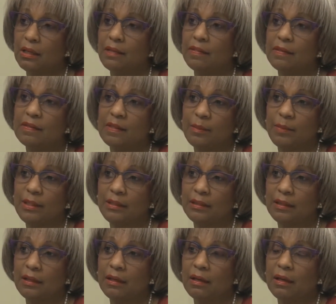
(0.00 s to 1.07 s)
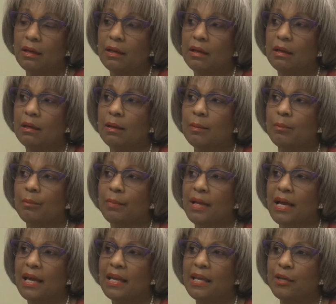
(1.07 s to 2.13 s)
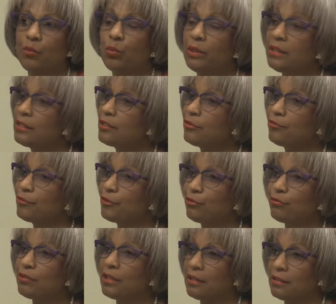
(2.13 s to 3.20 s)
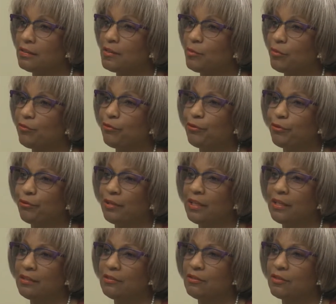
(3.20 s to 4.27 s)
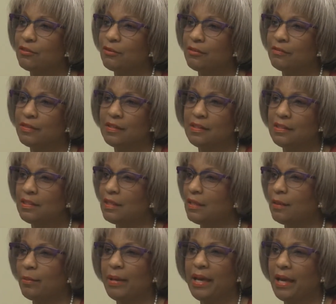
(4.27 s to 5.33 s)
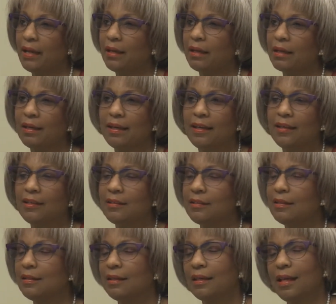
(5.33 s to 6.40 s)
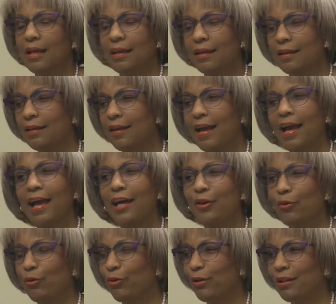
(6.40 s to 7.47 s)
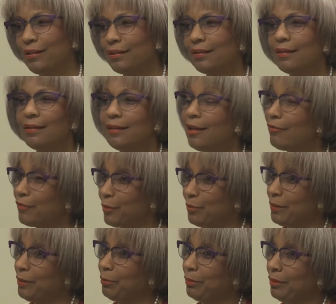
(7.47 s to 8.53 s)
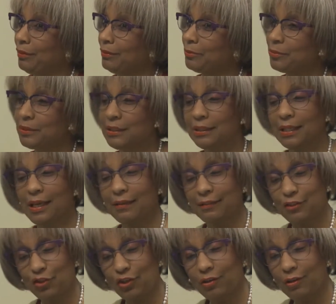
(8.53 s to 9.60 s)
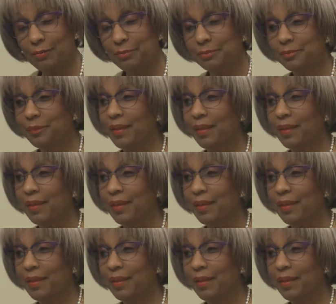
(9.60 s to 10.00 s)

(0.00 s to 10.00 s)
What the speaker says: in the summer. I had worked for 2 years before going into university in a bank. Didn't like it at all. Loved the people, didn't like the job.